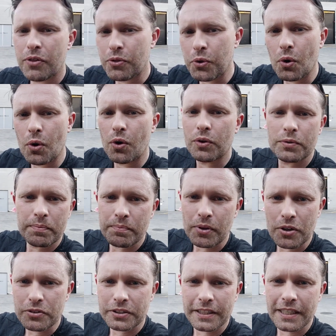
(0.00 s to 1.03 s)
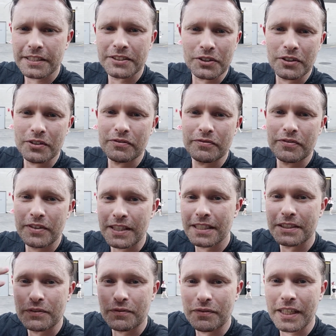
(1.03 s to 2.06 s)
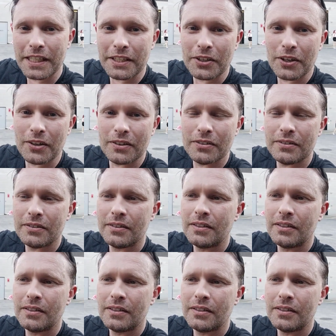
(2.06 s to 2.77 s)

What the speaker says: thought process of this video,